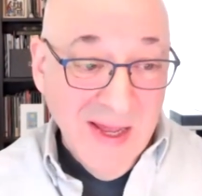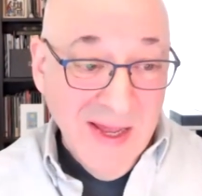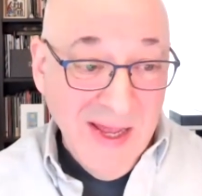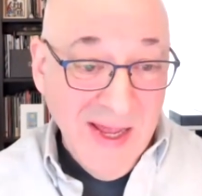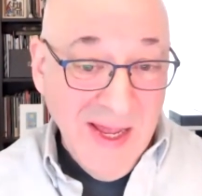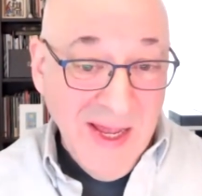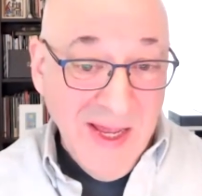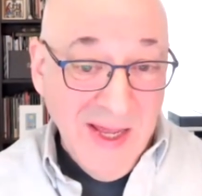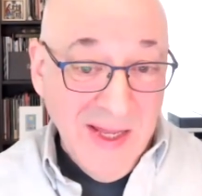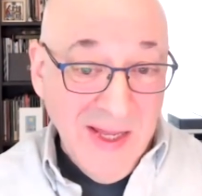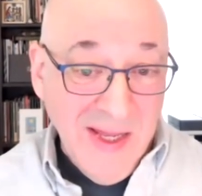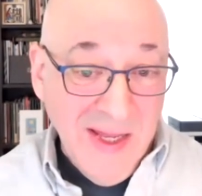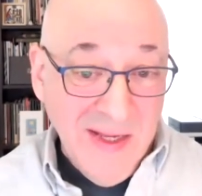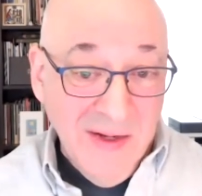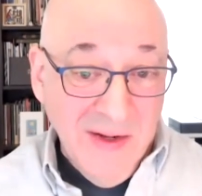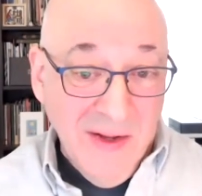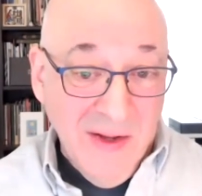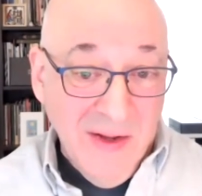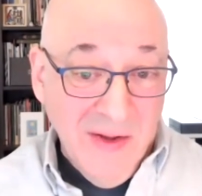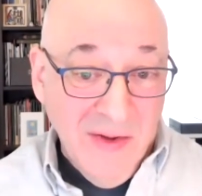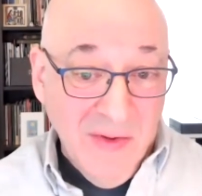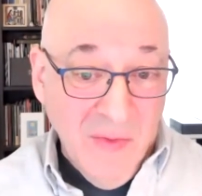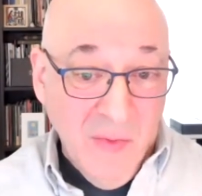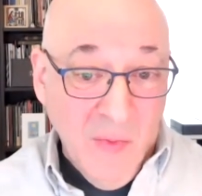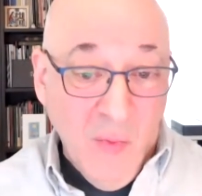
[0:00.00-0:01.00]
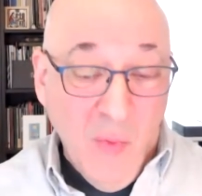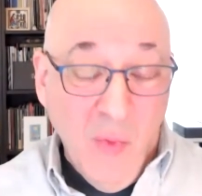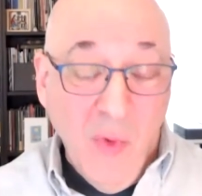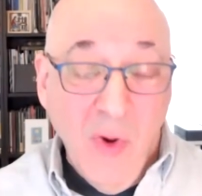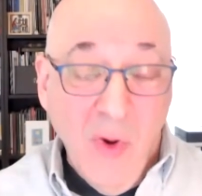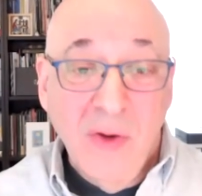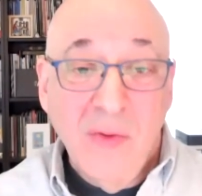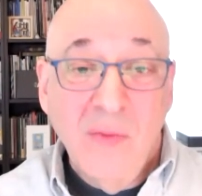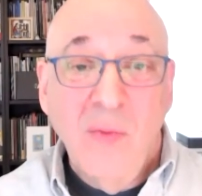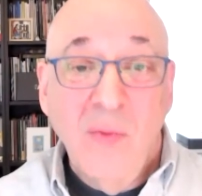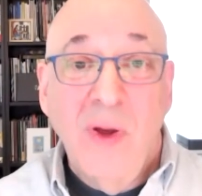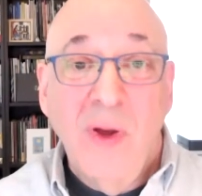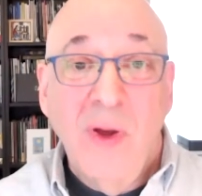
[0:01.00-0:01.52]
And
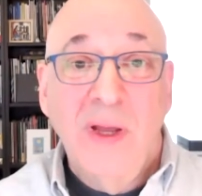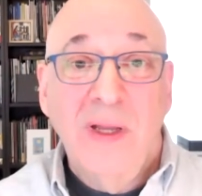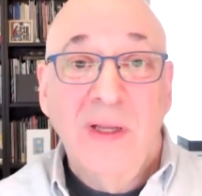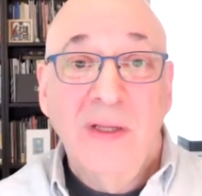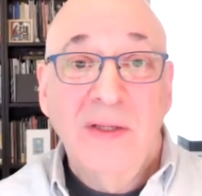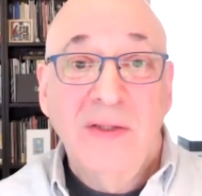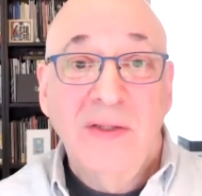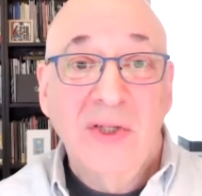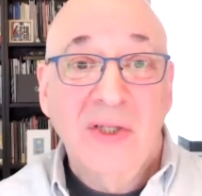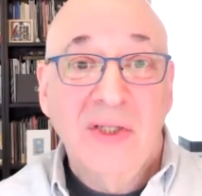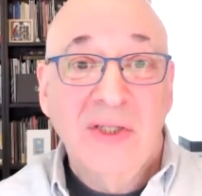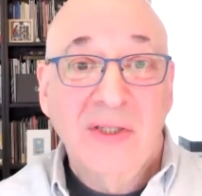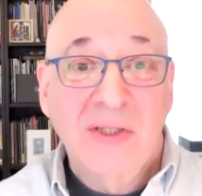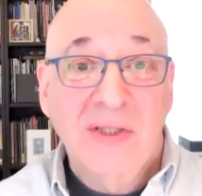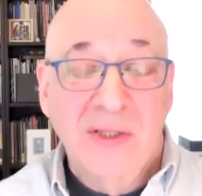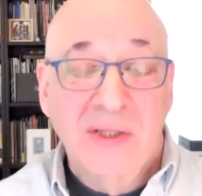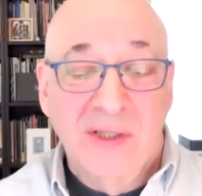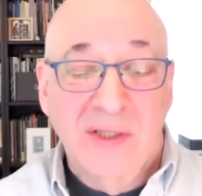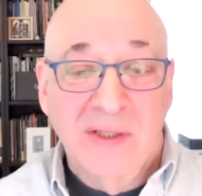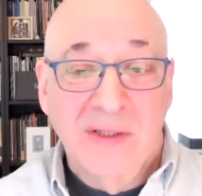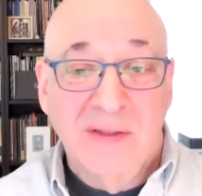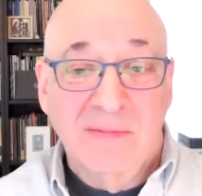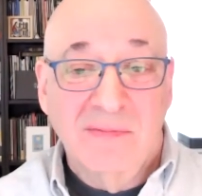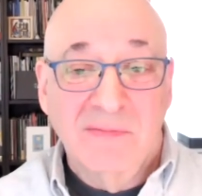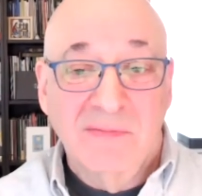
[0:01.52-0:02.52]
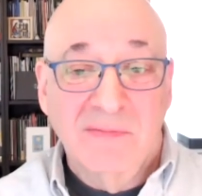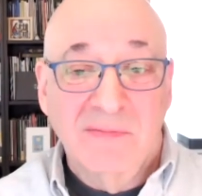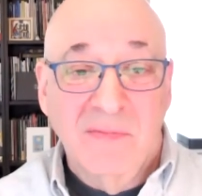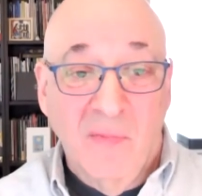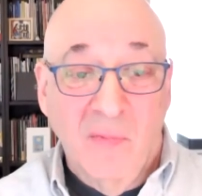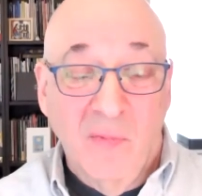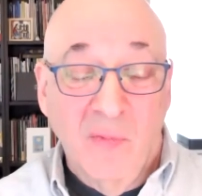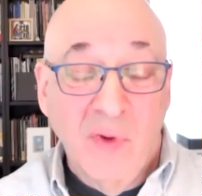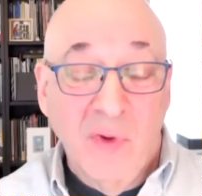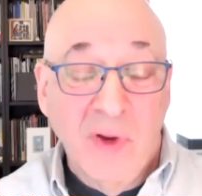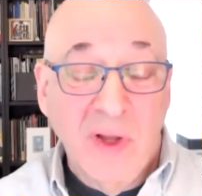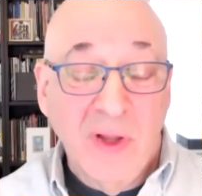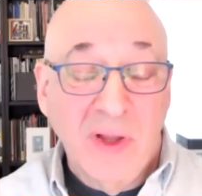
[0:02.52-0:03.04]
one way just to
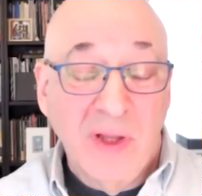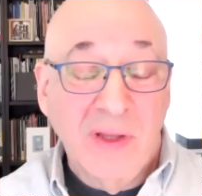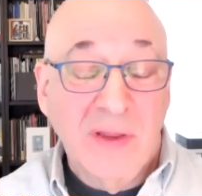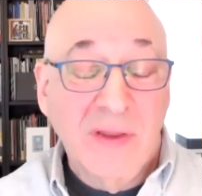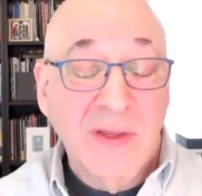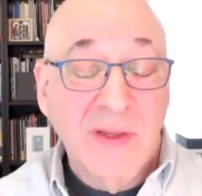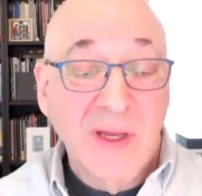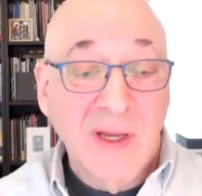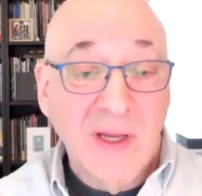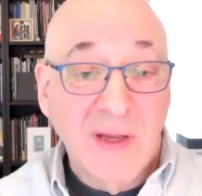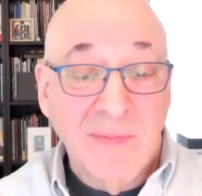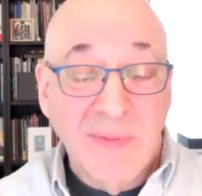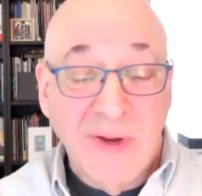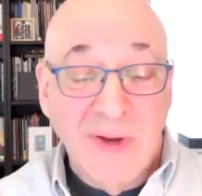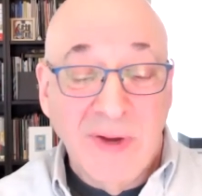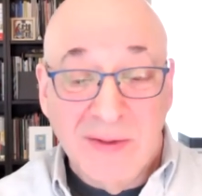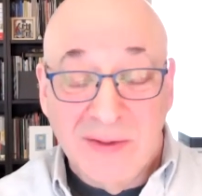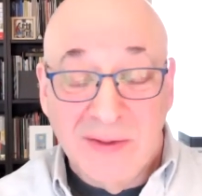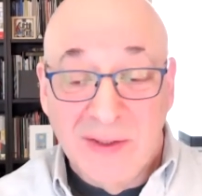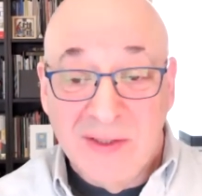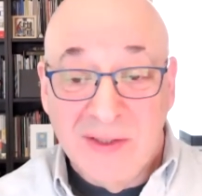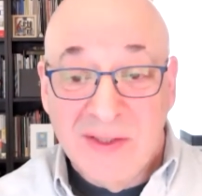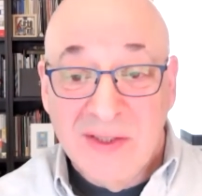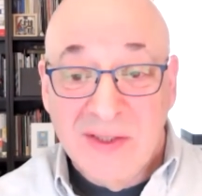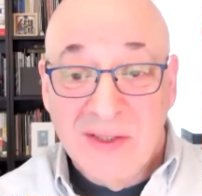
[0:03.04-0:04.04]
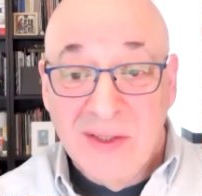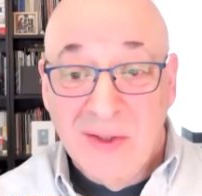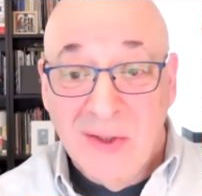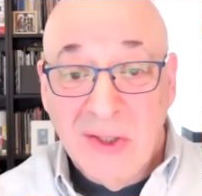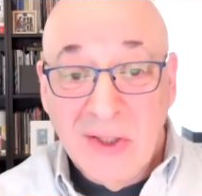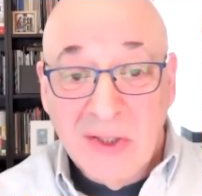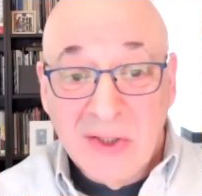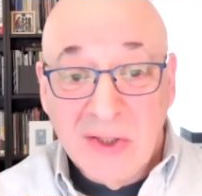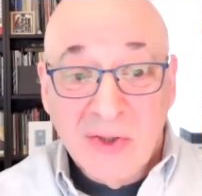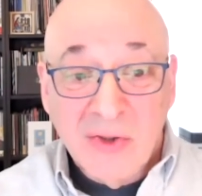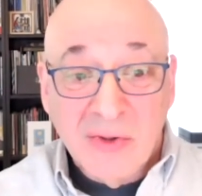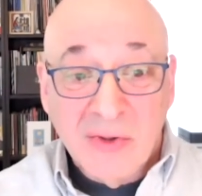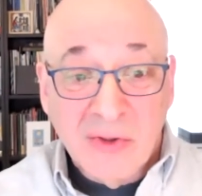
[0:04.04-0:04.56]
really think about this
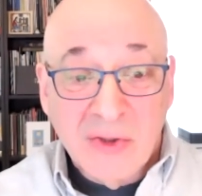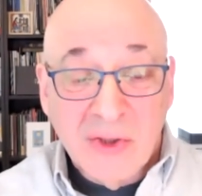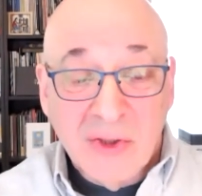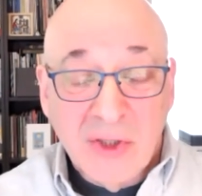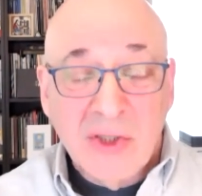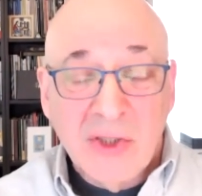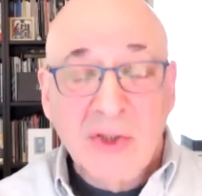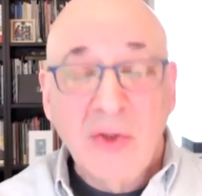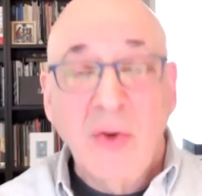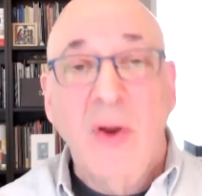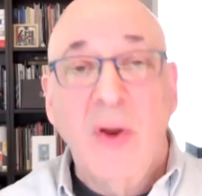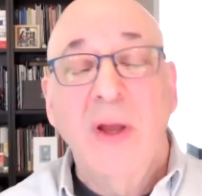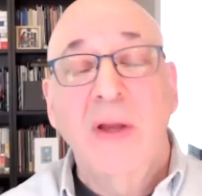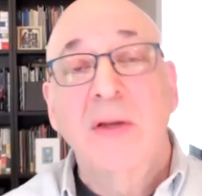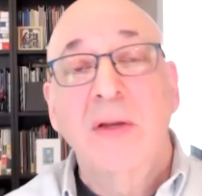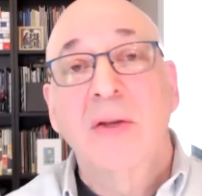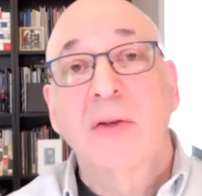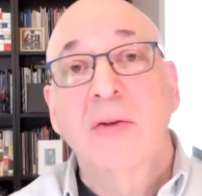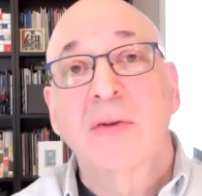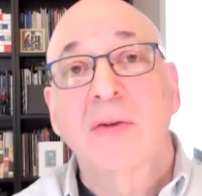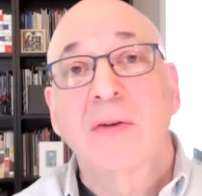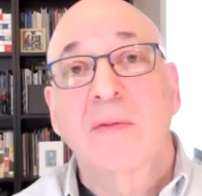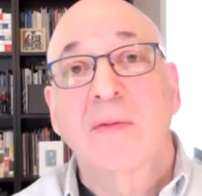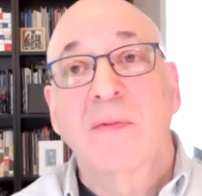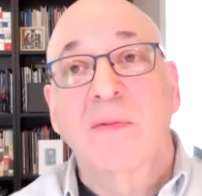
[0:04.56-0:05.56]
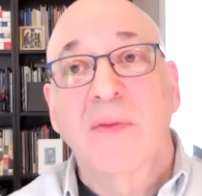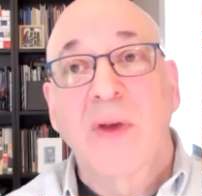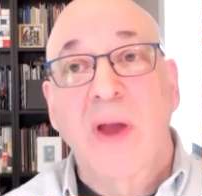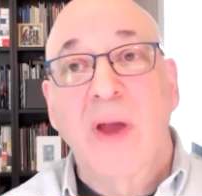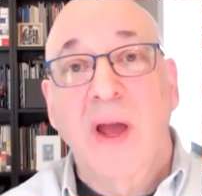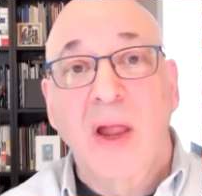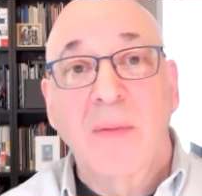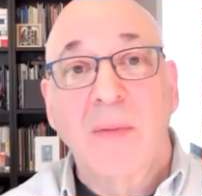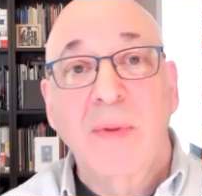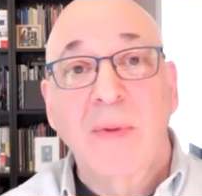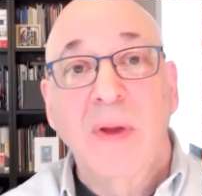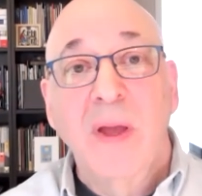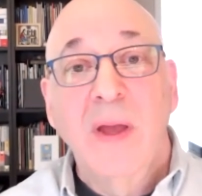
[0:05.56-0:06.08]
is you're just trying to
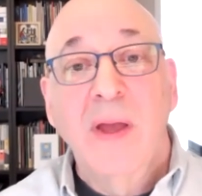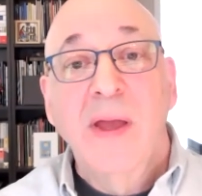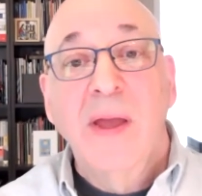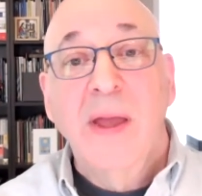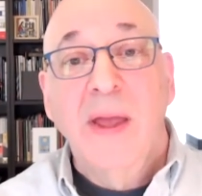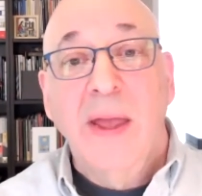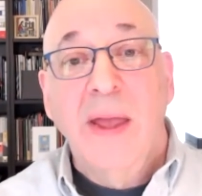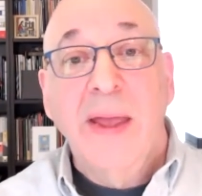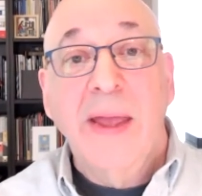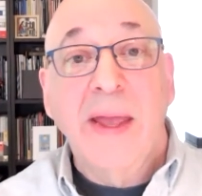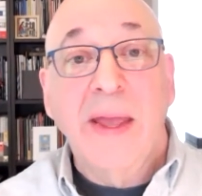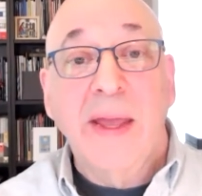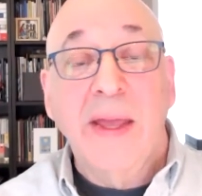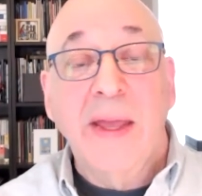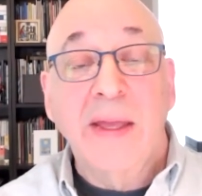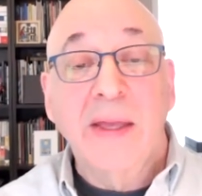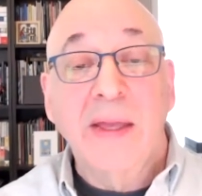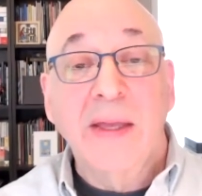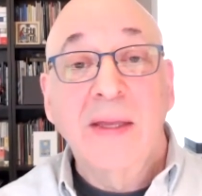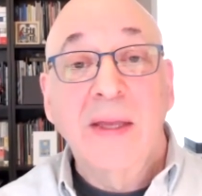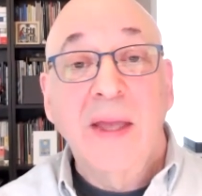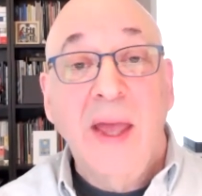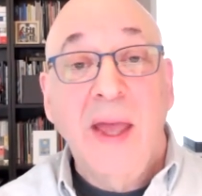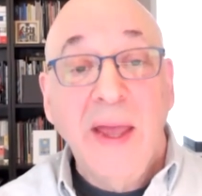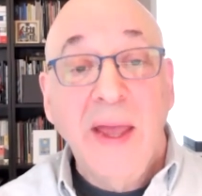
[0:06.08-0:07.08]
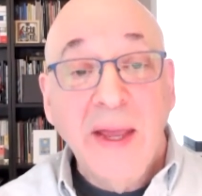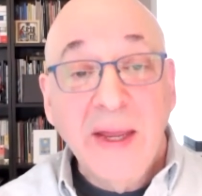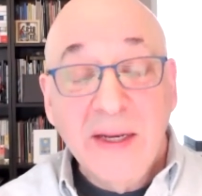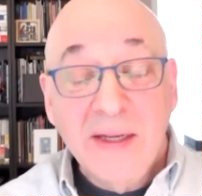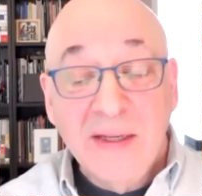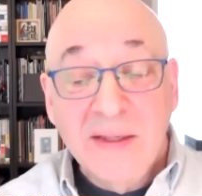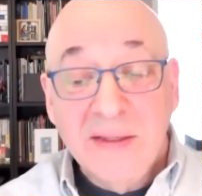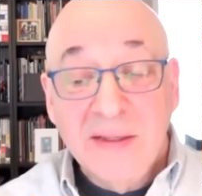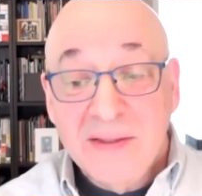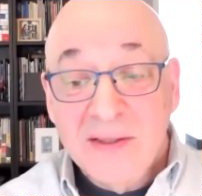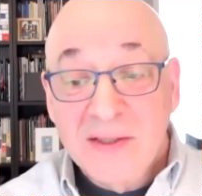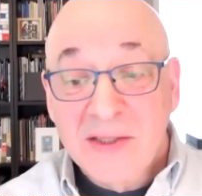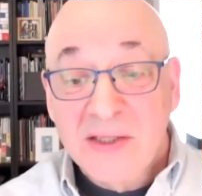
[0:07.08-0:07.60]
develop a
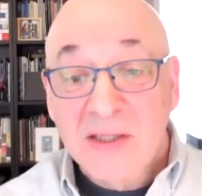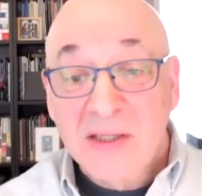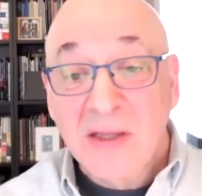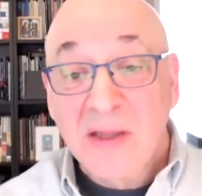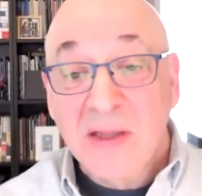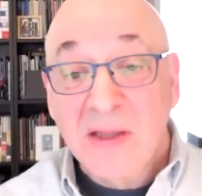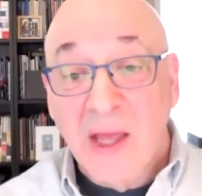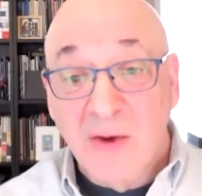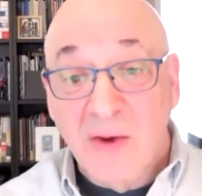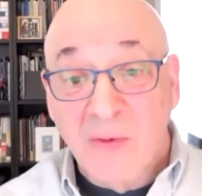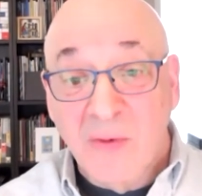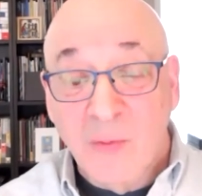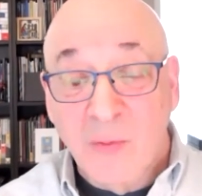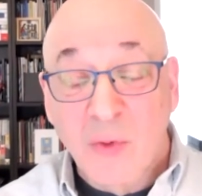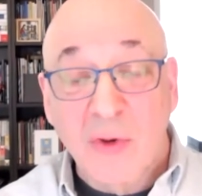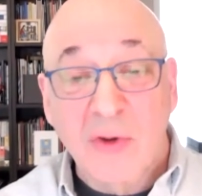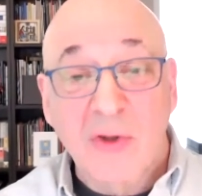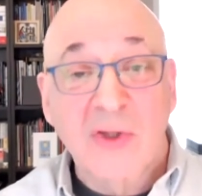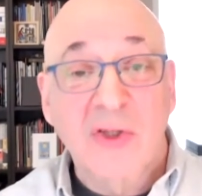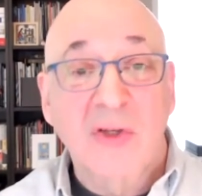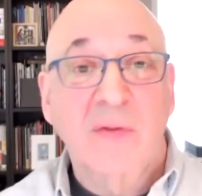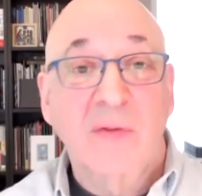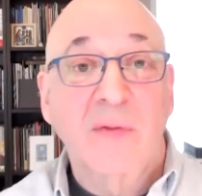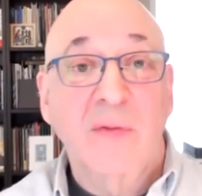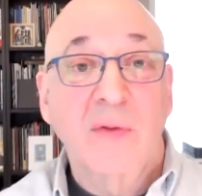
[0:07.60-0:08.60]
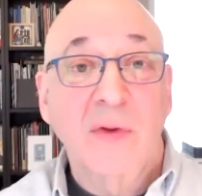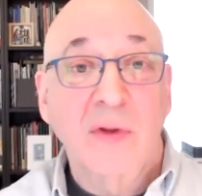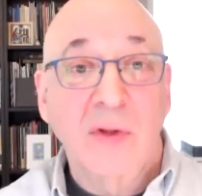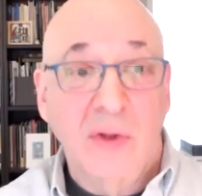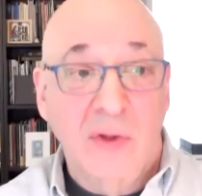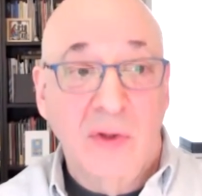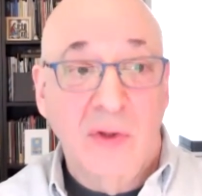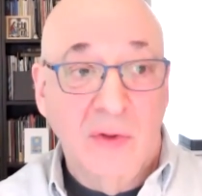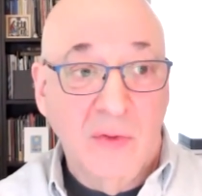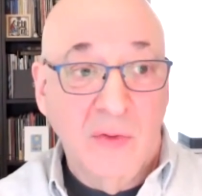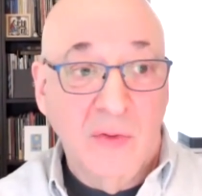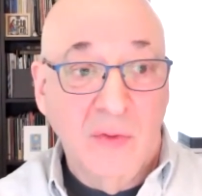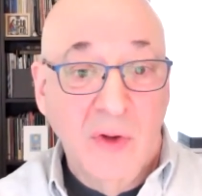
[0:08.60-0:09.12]
cadence that works for
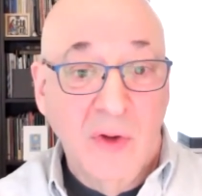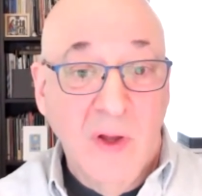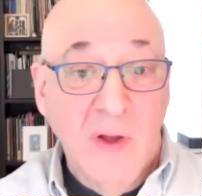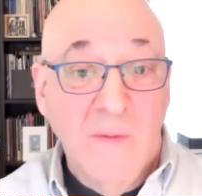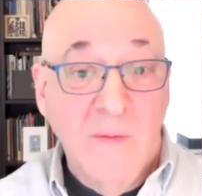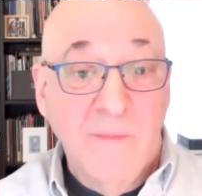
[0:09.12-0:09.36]
you